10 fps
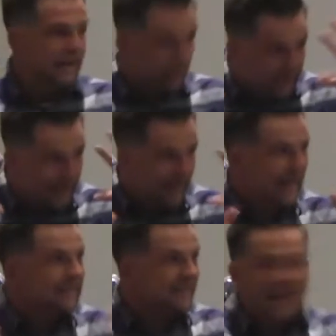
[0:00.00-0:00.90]

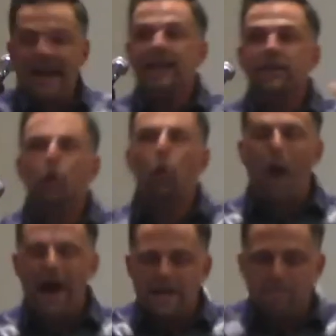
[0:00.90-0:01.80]
he is saying the
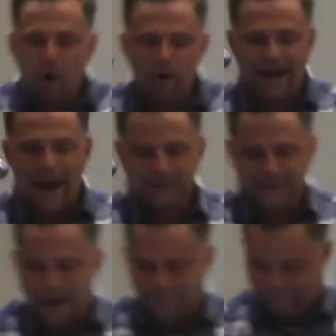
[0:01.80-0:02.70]
quiet part out
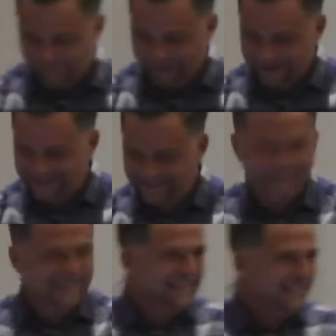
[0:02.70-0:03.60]
loud for us.
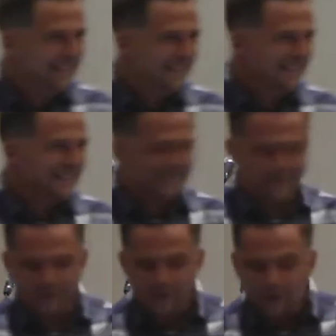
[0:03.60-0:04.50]

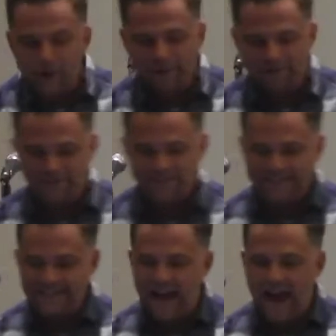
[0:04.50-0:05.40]
Deuteronomy
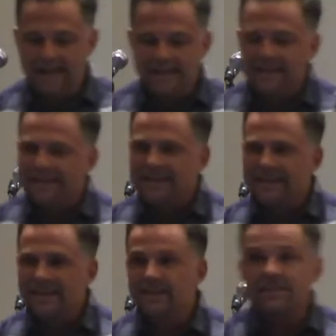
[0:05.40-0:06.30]
15 9,
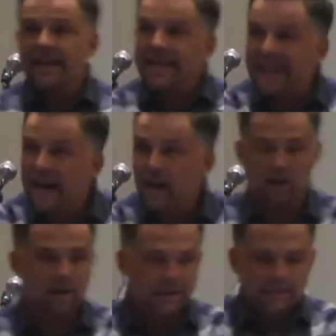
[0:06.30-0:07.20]
he says, Take care
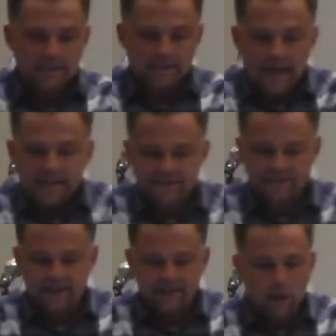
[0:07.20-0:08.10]
lest
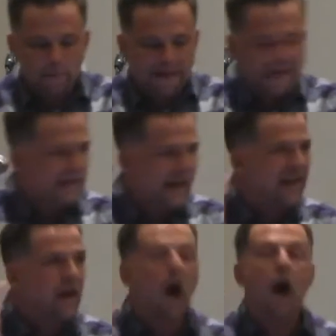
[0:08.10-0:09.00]
there be
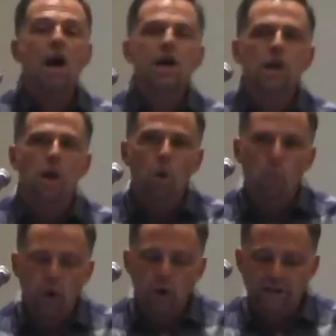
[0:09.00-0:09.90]
an
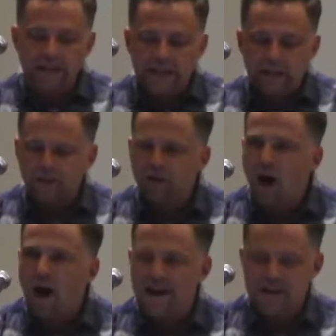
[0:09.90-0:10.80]
unworthy
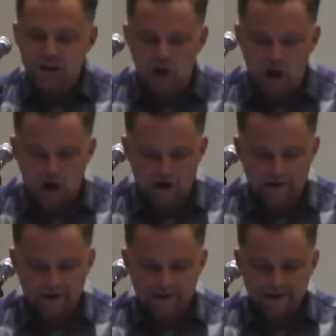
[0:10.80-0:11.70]
thought in your heart.
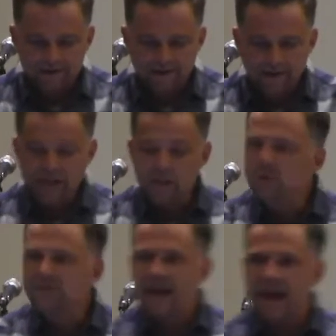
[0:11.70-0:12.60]
And you
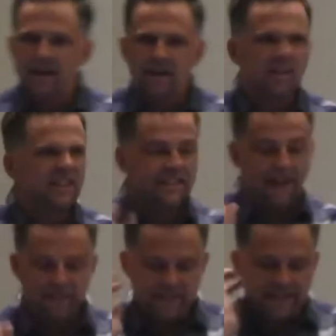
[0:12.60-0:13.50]
say, The
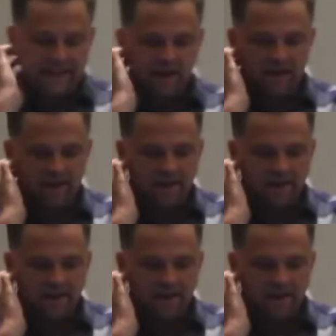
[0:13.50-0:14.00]
seventh year,